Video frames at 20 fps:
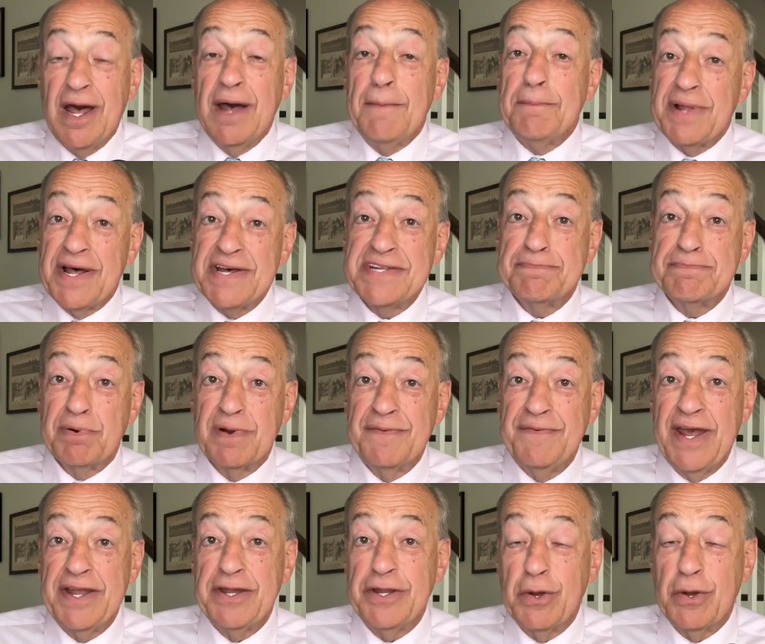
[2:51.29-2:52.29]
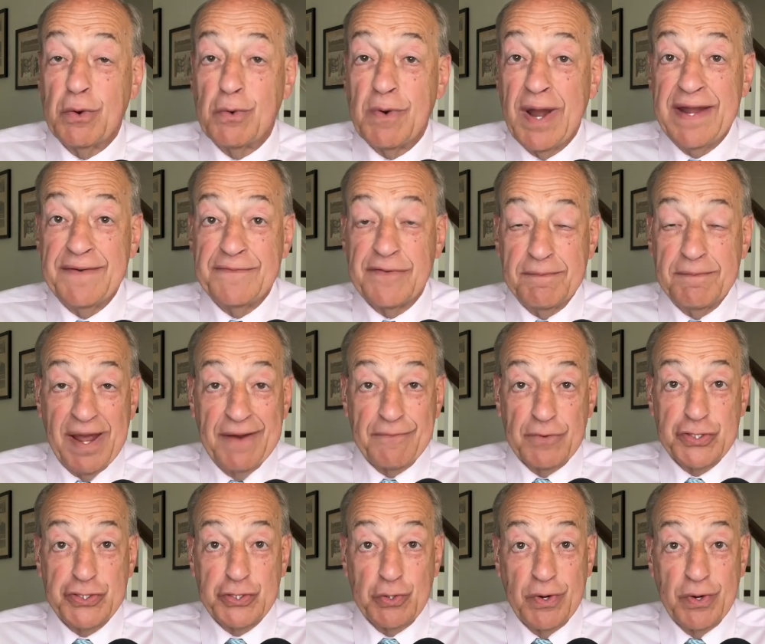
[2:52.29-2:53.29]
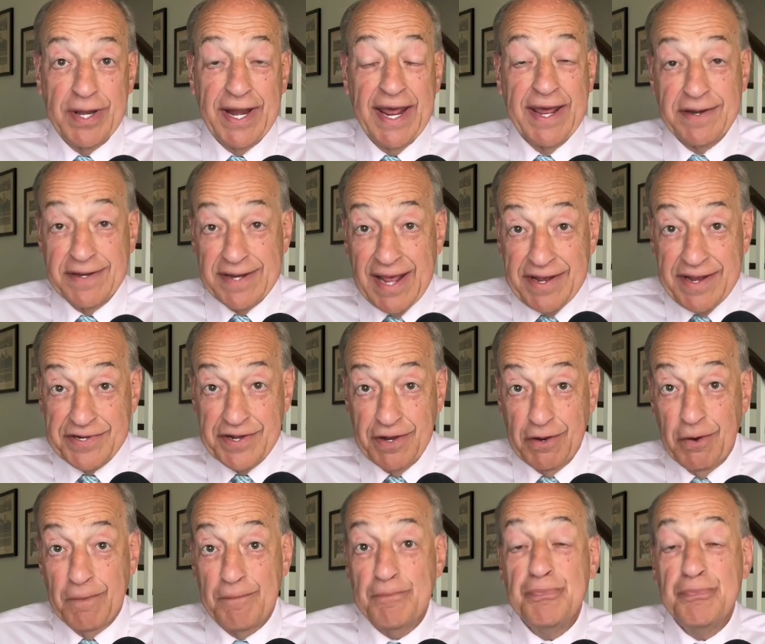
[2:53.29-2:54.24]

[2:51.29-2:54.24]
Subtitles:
plus prevent Ukraine from ever joining NATO.